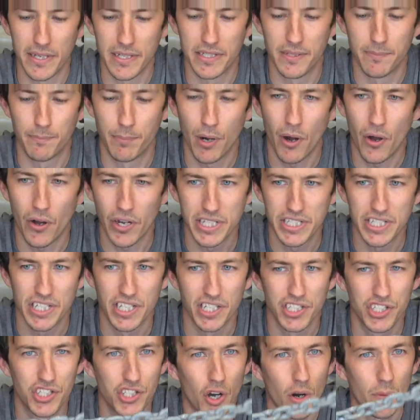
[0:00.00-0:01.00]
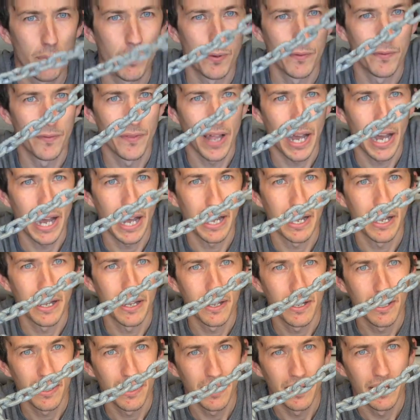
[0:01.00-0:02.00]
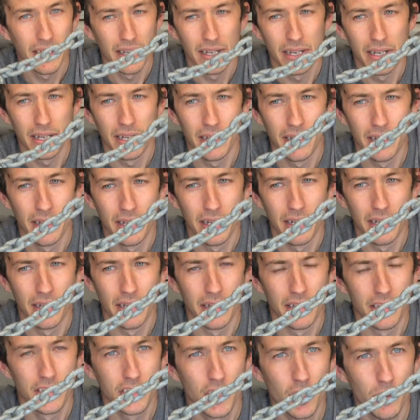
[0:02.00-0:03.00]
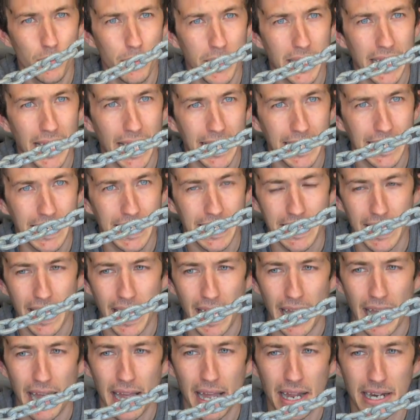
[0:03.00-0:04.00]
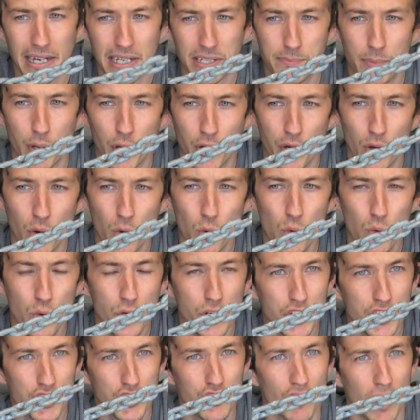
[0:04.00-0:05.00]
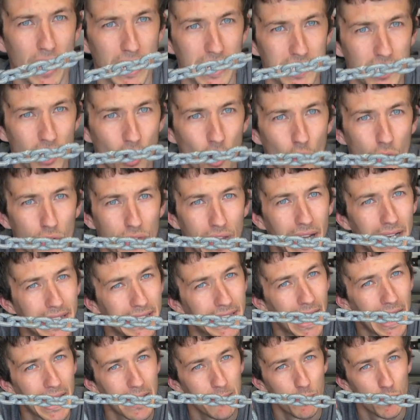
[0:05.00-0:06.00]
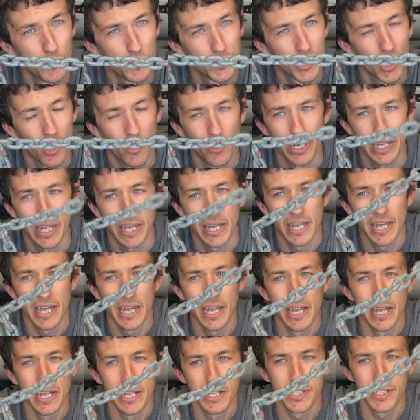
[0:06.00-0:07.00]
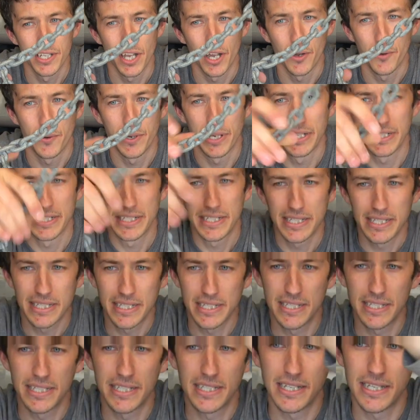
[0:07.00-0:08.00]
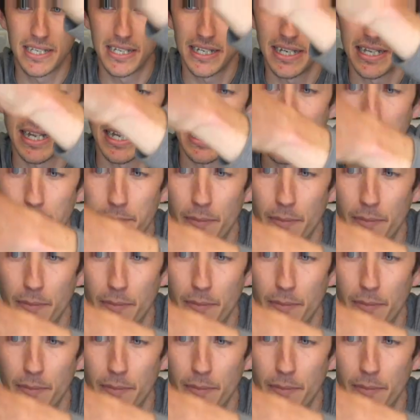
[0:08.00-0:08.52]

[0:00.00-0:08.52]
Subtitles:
is applied to the top of the anchor there, and it's putting all the stress on that cable tie. So at the